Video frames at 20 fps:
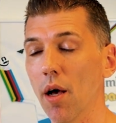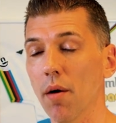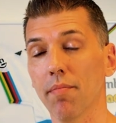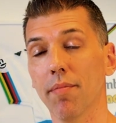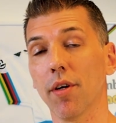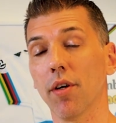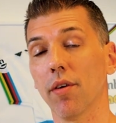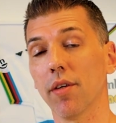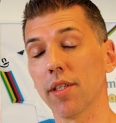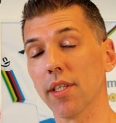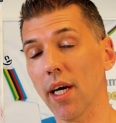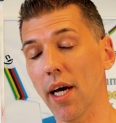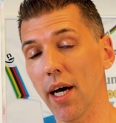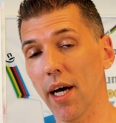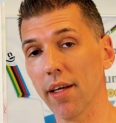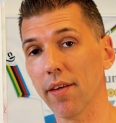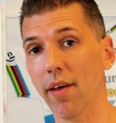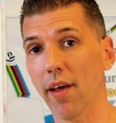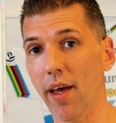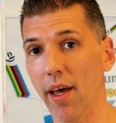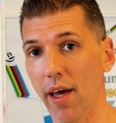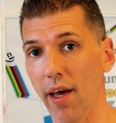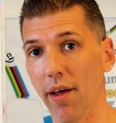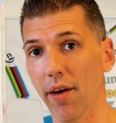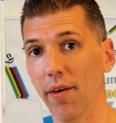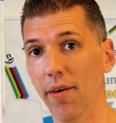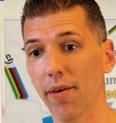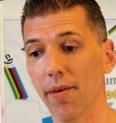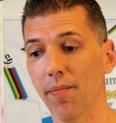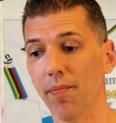But on the other
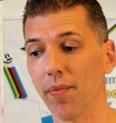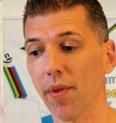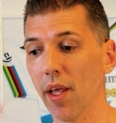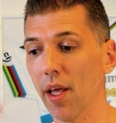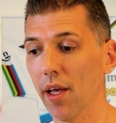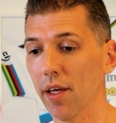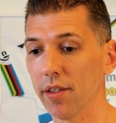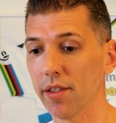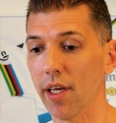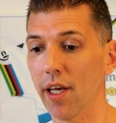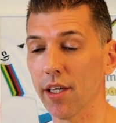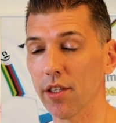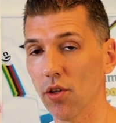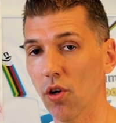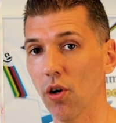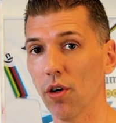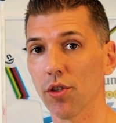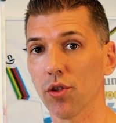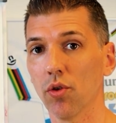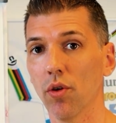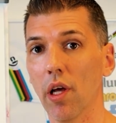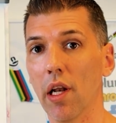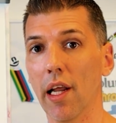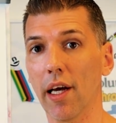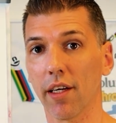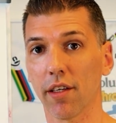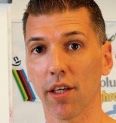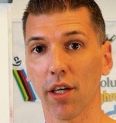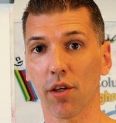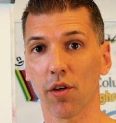hand, there's also a
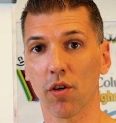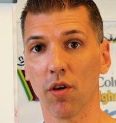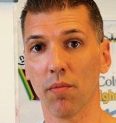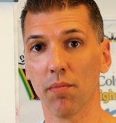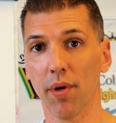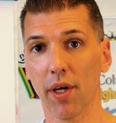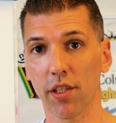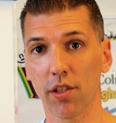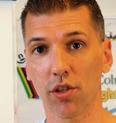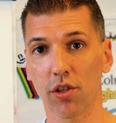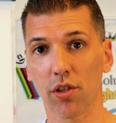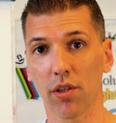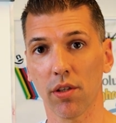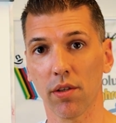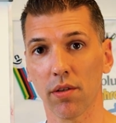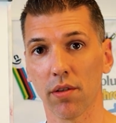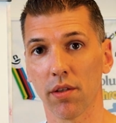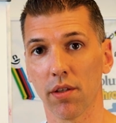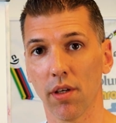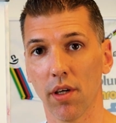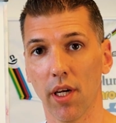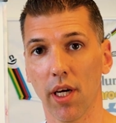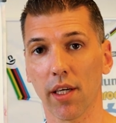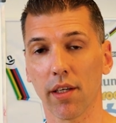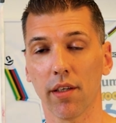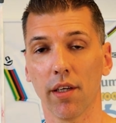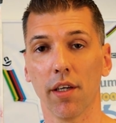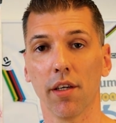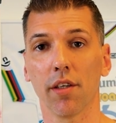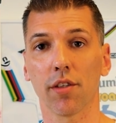lactate combustion.
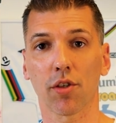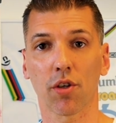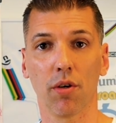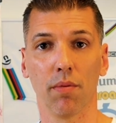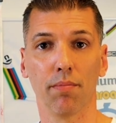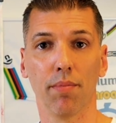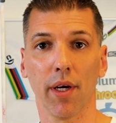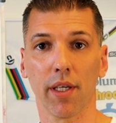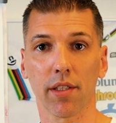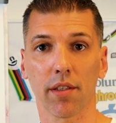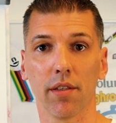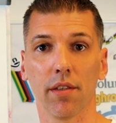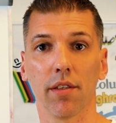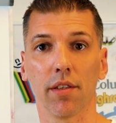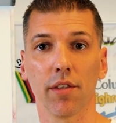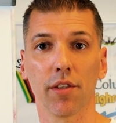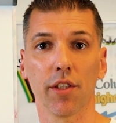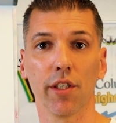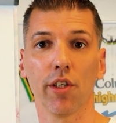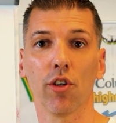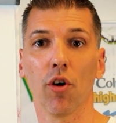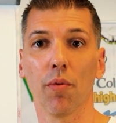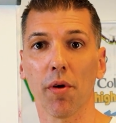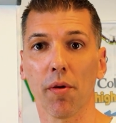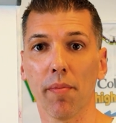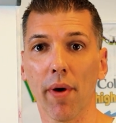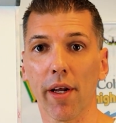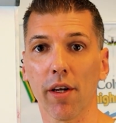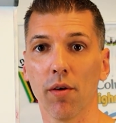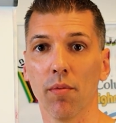Lactate is combusted in the
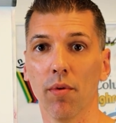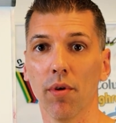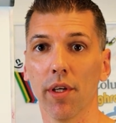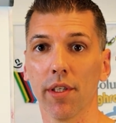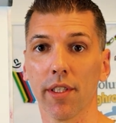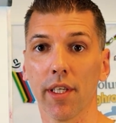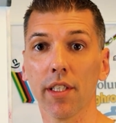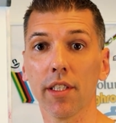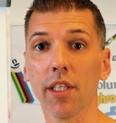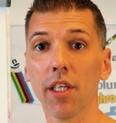aerobic metabolism. And